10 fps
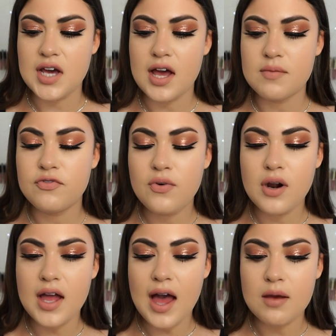time
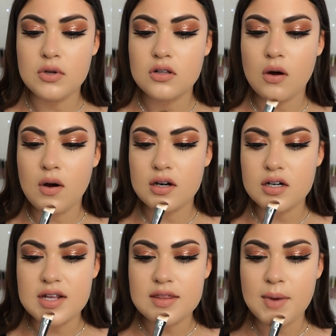for it, I will go
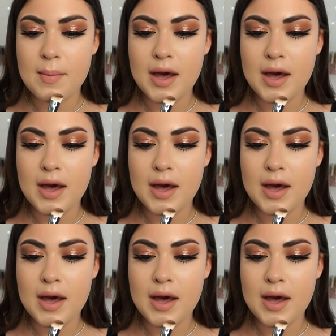underneath my